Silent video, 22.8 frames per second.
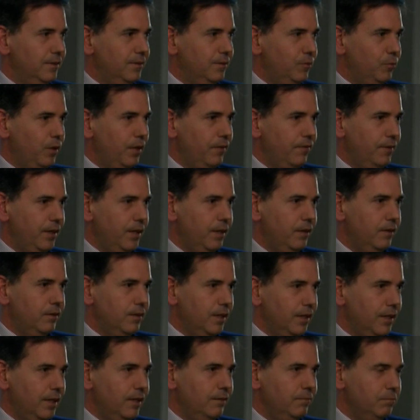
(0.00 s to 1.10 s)

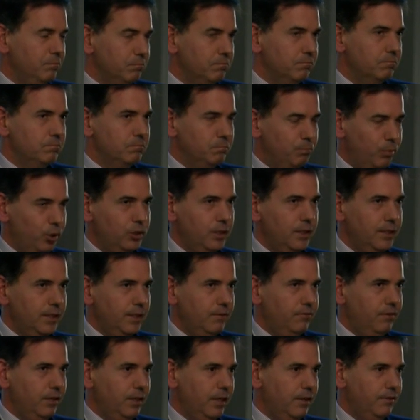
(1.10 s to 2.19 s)
I am
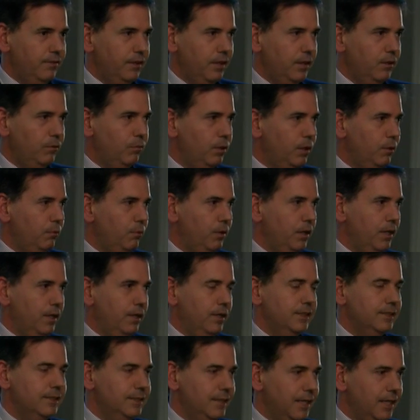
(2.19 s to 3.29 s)
positive, and I think we
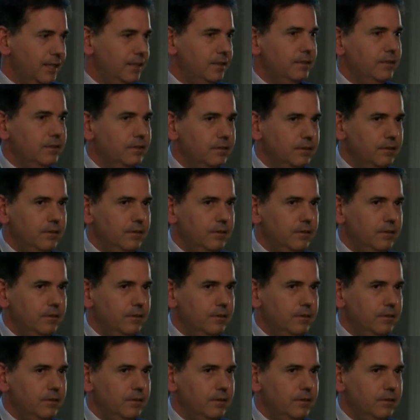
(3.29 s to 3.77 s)
will start